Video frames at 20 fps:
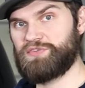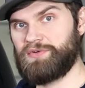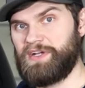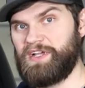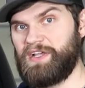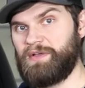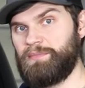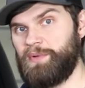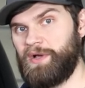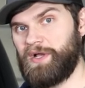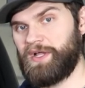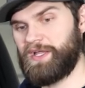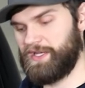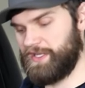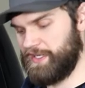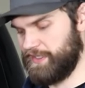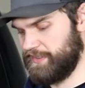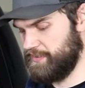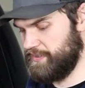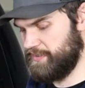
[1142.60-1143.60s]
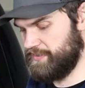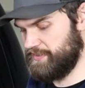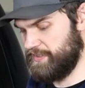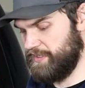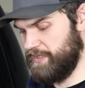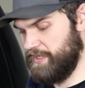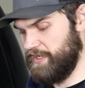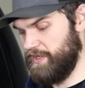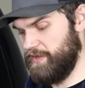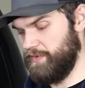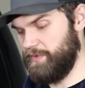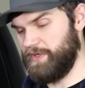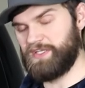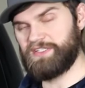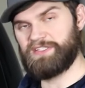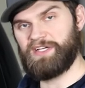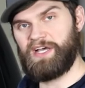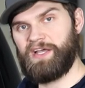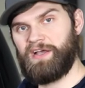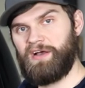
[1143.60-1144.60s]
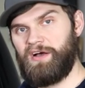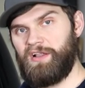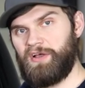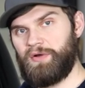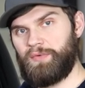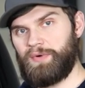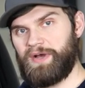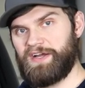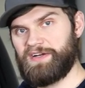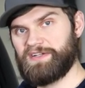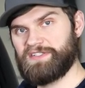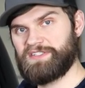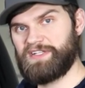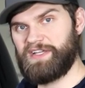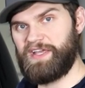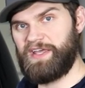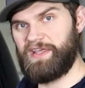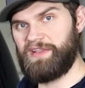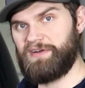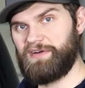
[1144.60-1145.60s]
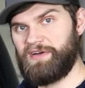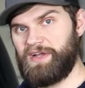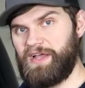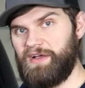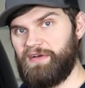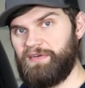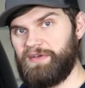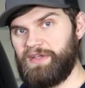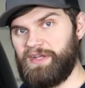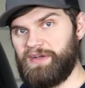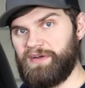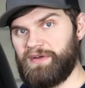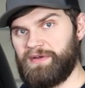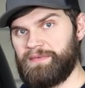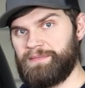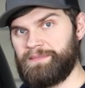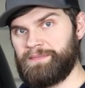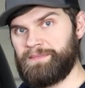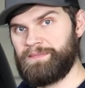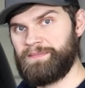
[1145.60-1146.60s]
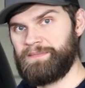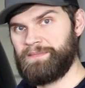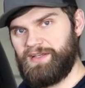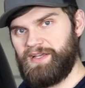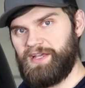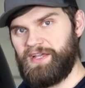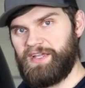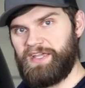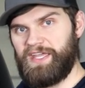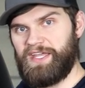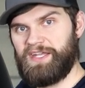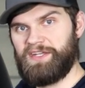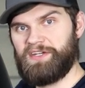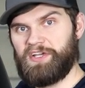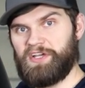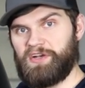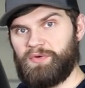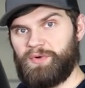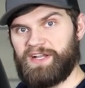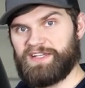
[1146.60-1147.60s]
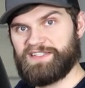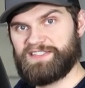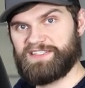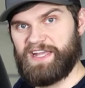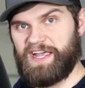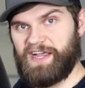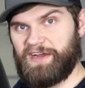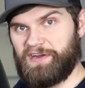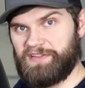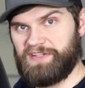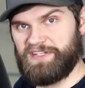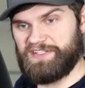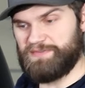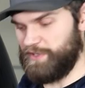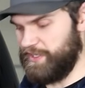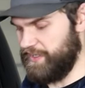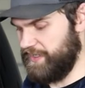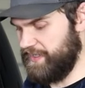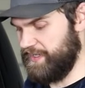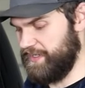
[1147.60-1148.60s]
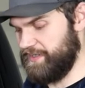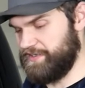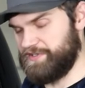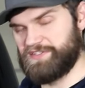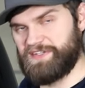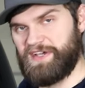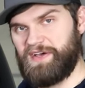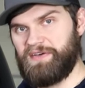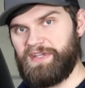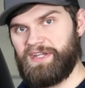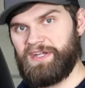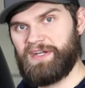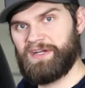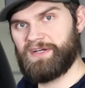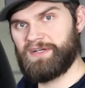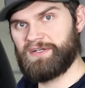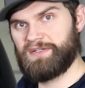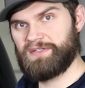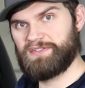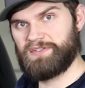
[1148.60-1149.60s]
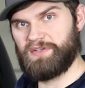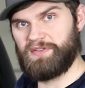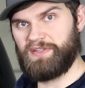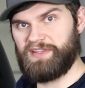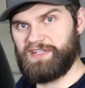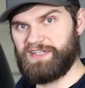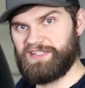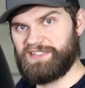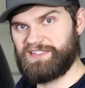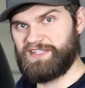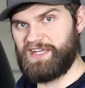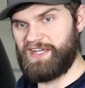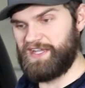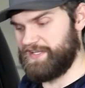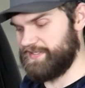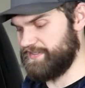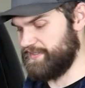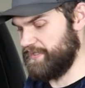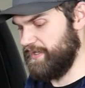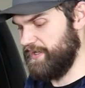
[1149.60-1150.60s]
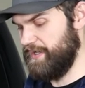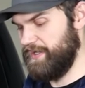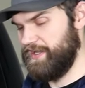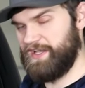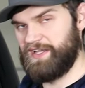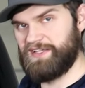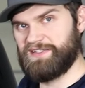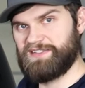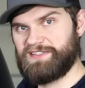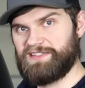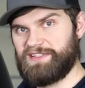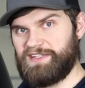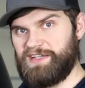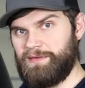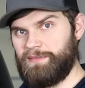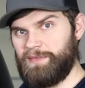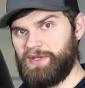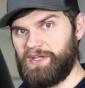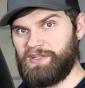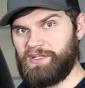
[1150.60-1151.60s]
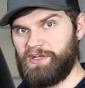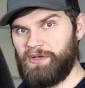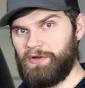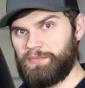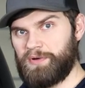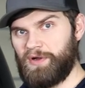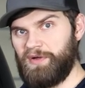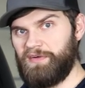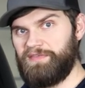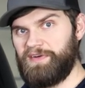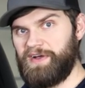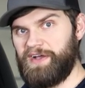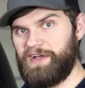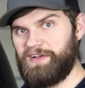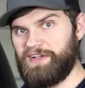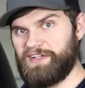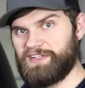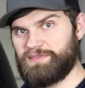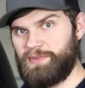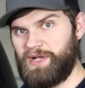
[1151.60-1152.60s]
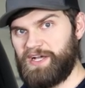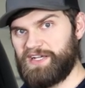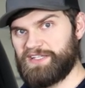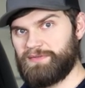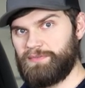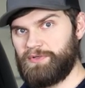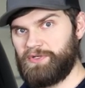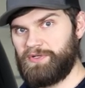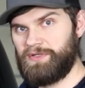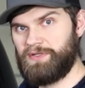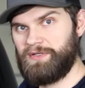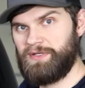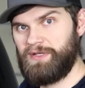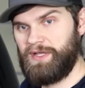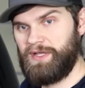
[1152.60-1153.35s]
shrink butt connectors, we can tie all our wires together out here. Again, you're gonna to want to stagger these butt connectors out here so that this stays as slim and low profile as possible.